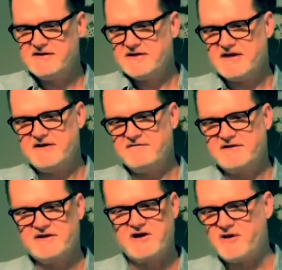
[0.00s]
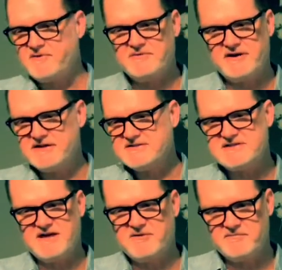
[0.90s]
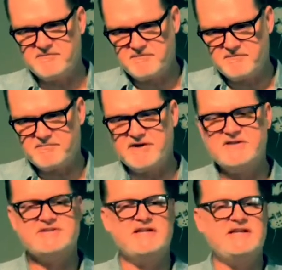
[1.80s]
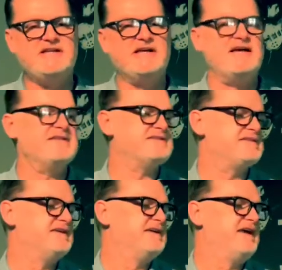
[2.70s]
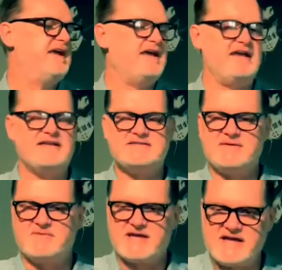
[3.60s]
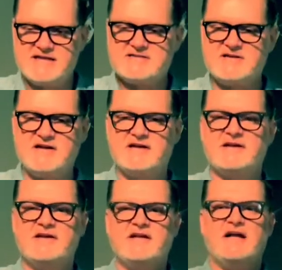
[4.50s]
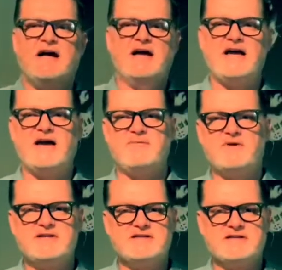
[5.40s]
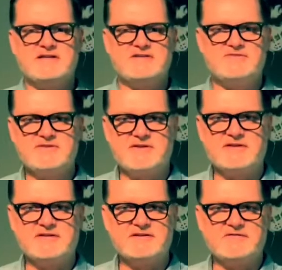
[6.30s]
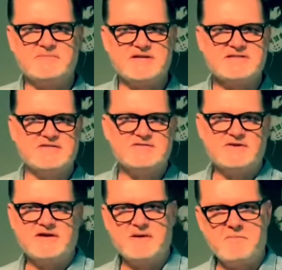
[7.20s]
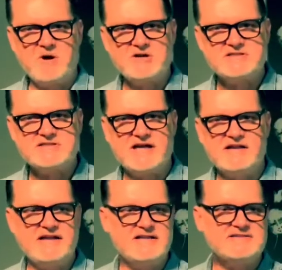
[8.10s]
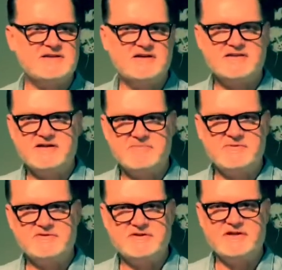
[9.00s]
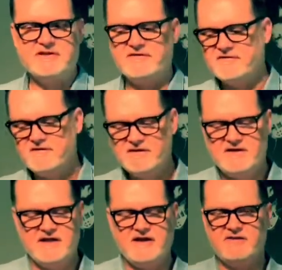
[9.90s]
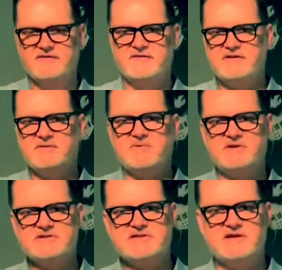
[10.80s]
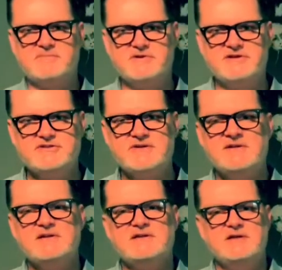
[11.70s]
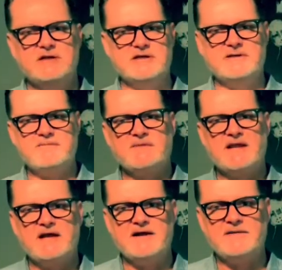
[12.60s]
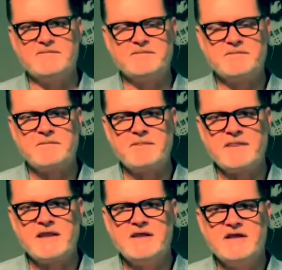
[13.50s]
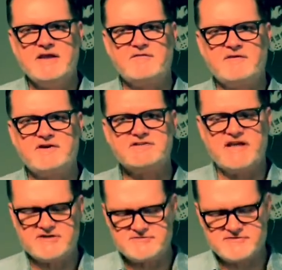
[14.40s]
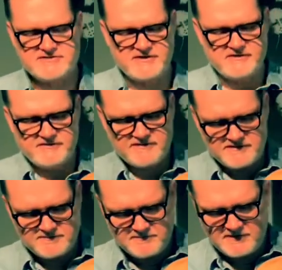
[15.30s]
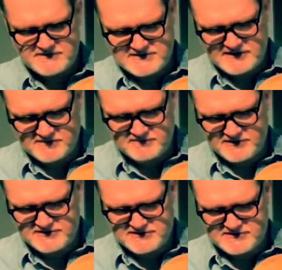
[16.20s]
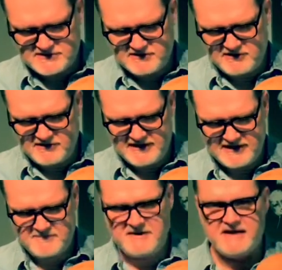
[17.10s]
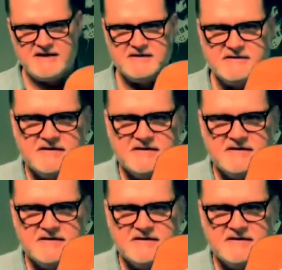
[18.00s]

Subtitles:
kind of like a copyrighted style bridge that he does, and same with the headstock. I wanted to do something a little different myself, so I got a Martin style headstock that I built on this, and I also did the Martin style bridge. As far as extras go, this Martin style bridge is all handmade, and